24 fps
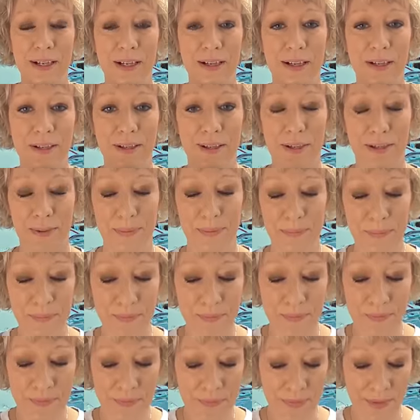
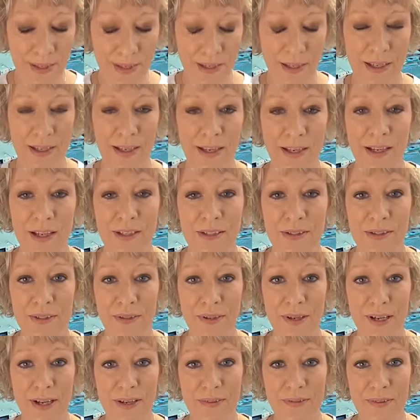So
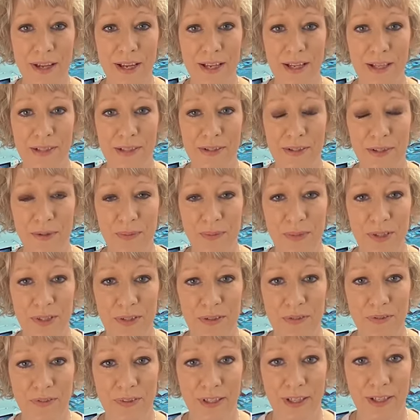I've had so much
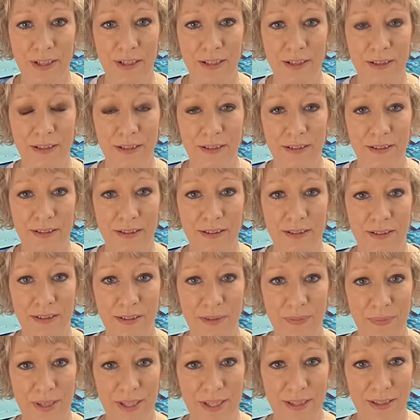fun
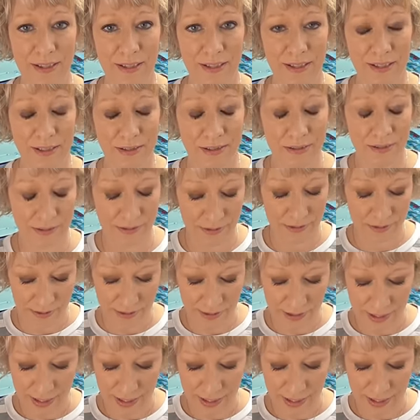making these.